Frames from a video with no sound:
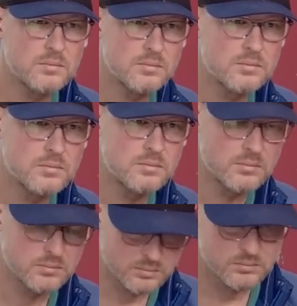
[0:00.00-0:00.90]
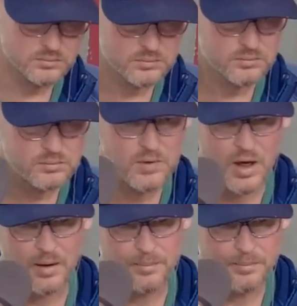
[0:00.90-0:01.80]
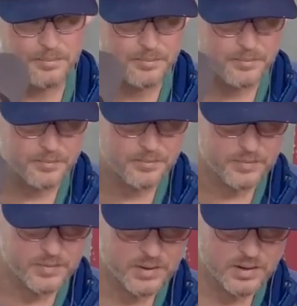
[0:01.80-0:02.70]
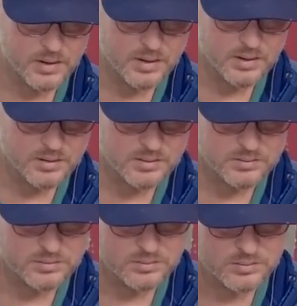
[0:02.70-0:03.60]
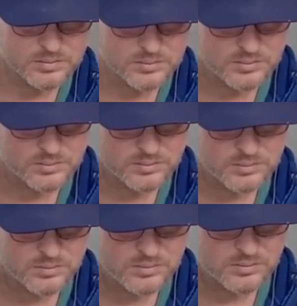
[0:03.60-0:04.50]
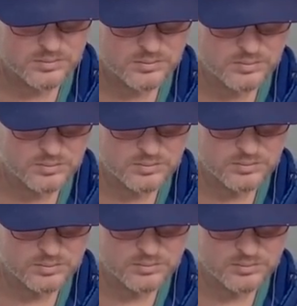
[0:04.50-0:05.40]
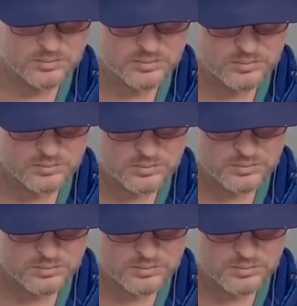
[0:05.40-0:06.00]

(not speaking)